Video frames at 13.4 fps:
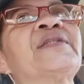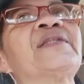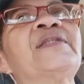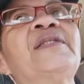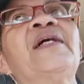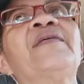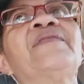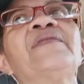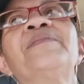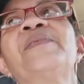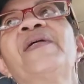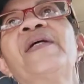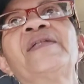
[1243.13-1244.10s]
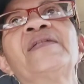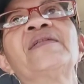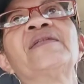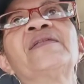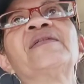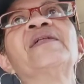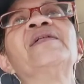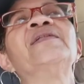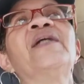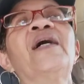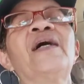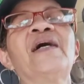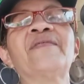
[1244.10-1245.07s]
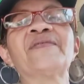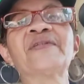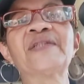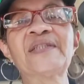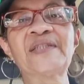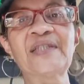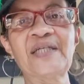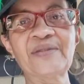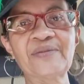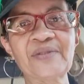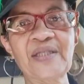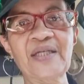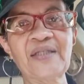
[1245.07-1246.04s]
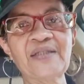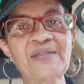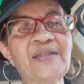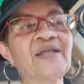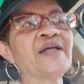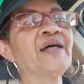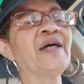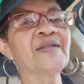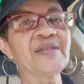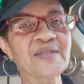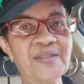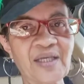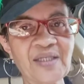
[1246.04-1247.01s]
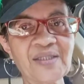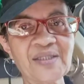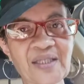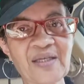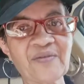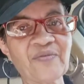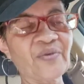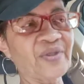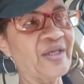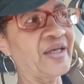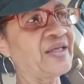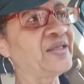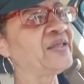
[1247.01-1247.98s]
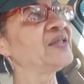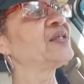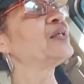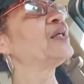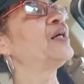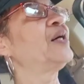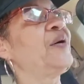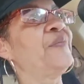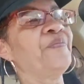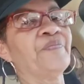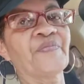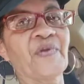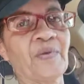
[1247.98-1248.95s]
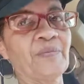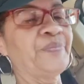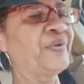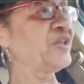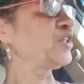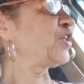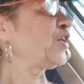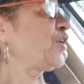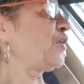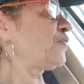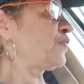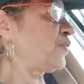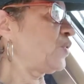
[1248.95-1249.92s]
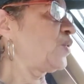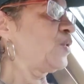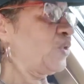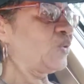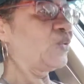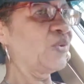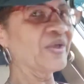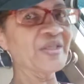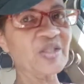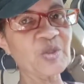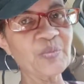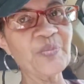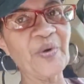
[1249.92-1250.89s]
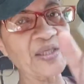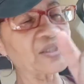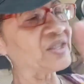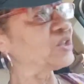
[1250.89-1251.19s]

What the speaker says: never mind. Y'all have a good night, okay? And stay safe, okay? Be careful what spots